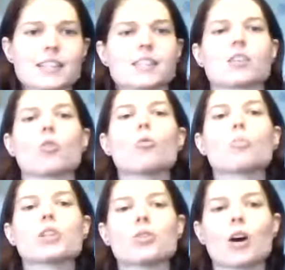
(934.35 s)
It's going to
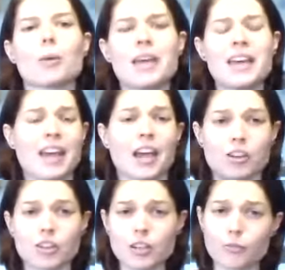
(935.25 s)
open you up and
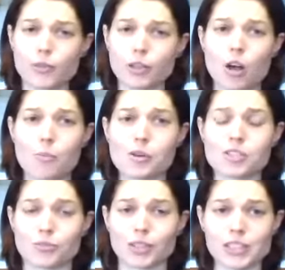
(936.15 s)
you're going to feel almost
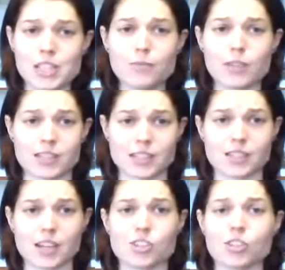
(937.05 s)
a relieving
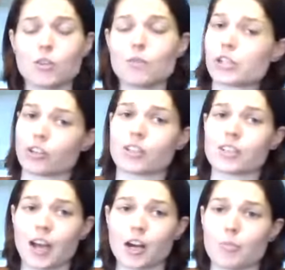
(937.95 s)
sensation over your
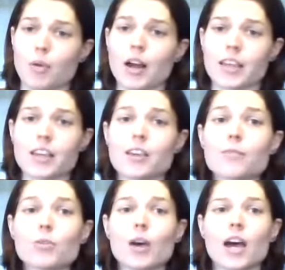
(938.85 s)
entire body
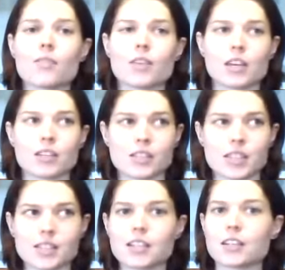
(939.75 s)
if you have a
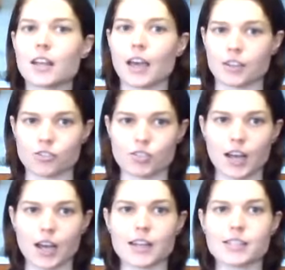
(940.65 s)
consistent
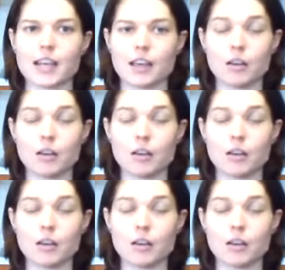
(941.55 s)
exercise